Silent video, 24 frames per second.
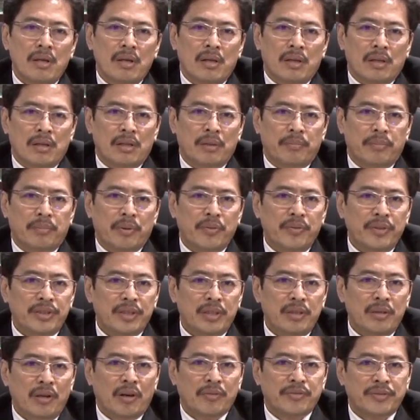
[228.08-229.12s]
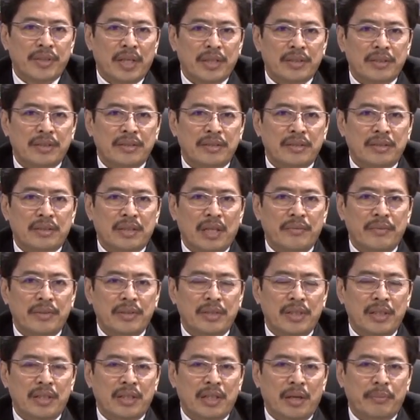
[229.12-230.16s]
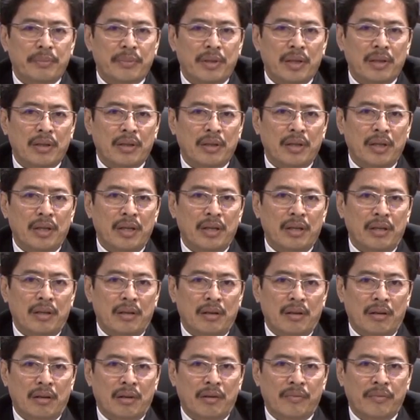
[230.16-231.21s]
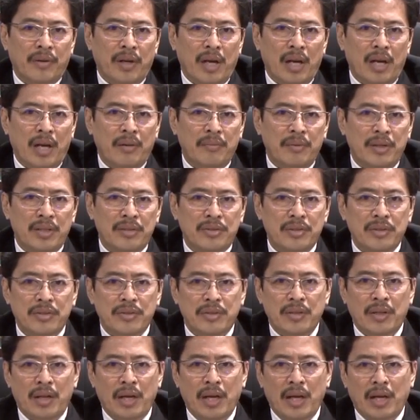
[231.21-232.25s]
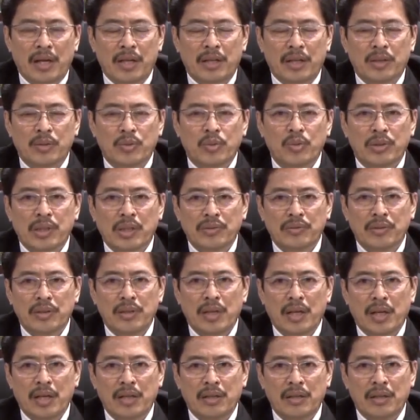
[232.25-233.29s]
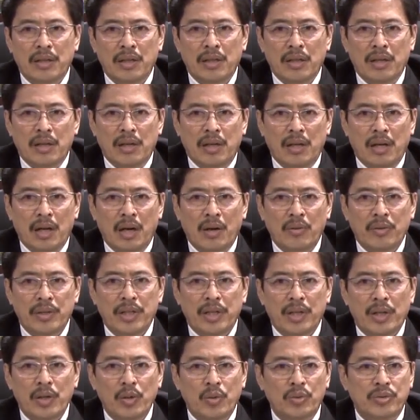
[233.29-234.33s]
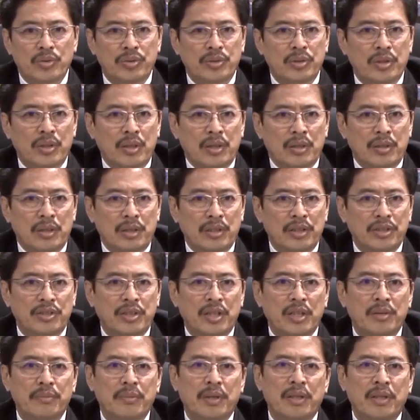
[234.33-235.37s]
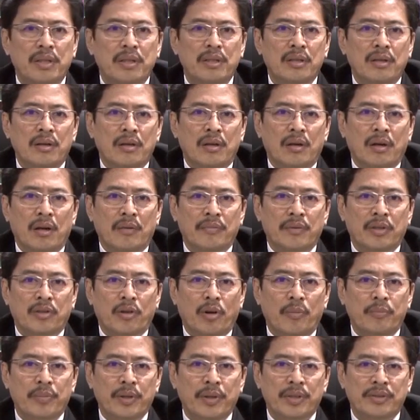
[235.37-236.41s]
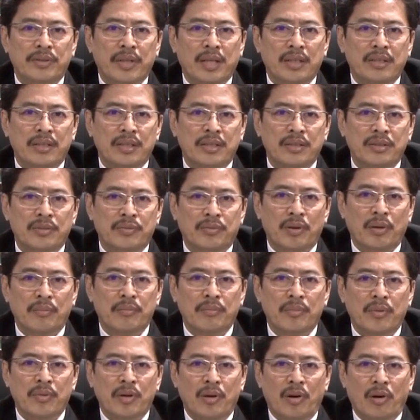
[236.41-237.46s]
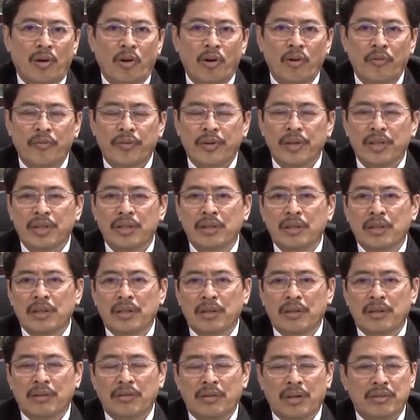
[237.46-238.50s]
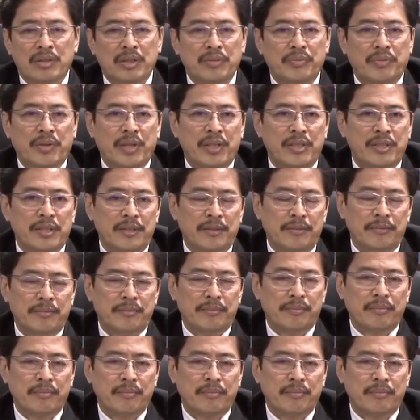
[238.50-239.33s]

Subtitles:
The provision of Section 17 capital A of MECC Act 2009 now includes the determination of the corporate sectors from offering gratification.